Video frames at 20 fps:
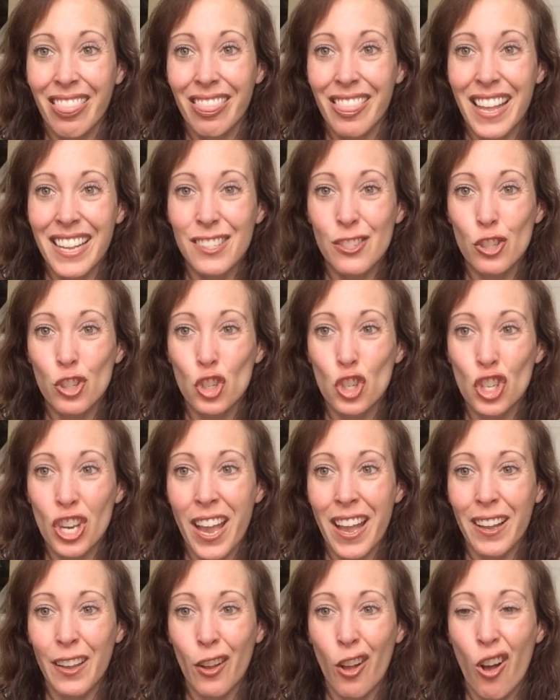Let's
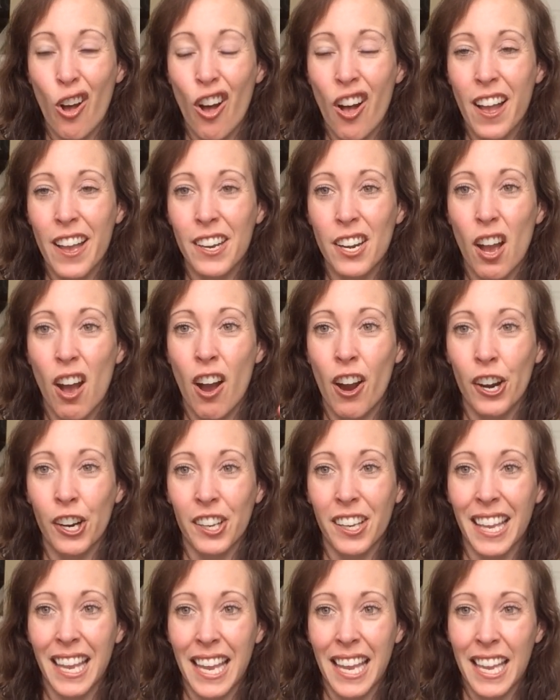check on
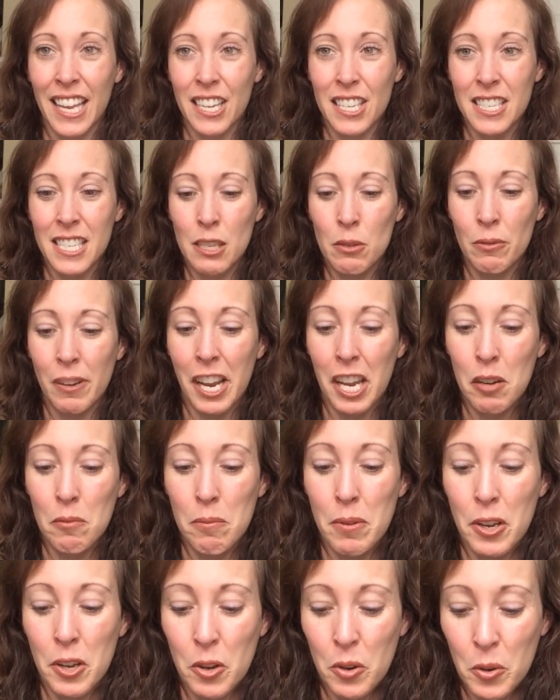our candy
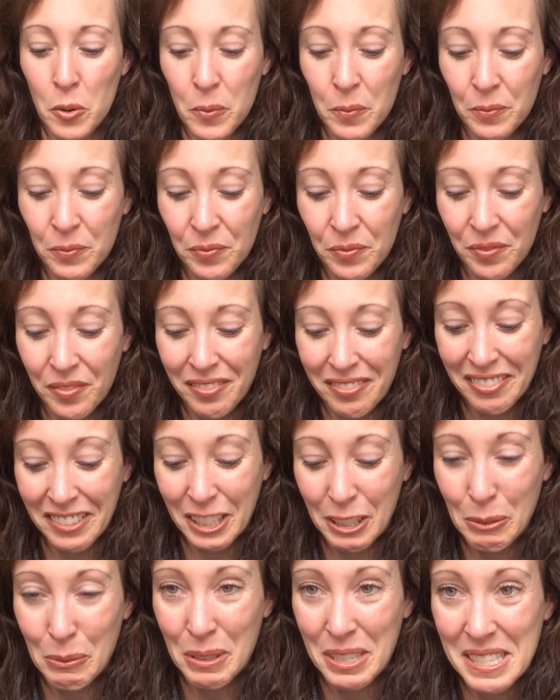rainbow.
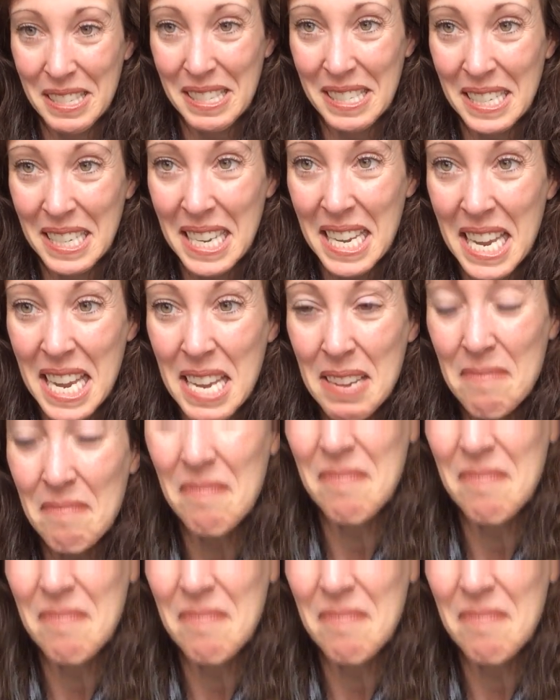You want to see?